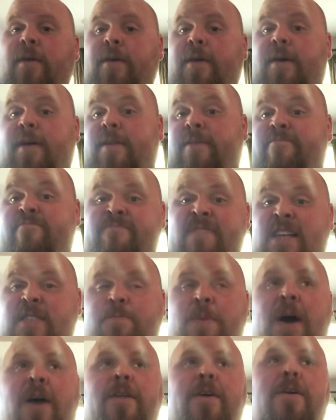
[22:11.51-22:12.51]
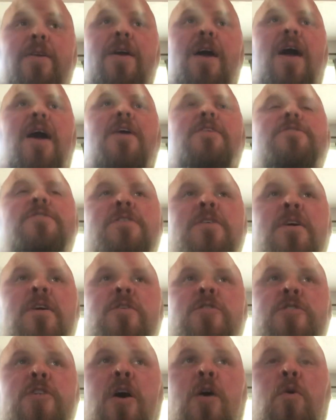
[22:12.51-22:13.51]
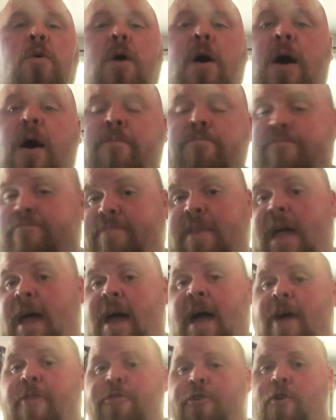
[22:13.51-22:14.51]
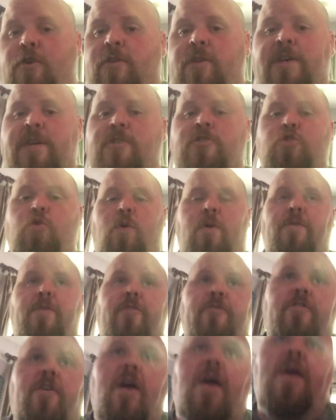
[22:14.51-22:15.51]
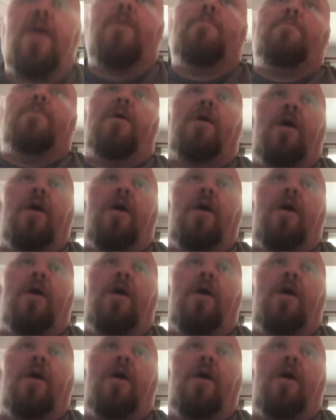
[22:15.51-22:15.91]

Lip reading: And that's about it, guys. So I thoroughly enjoyed this game.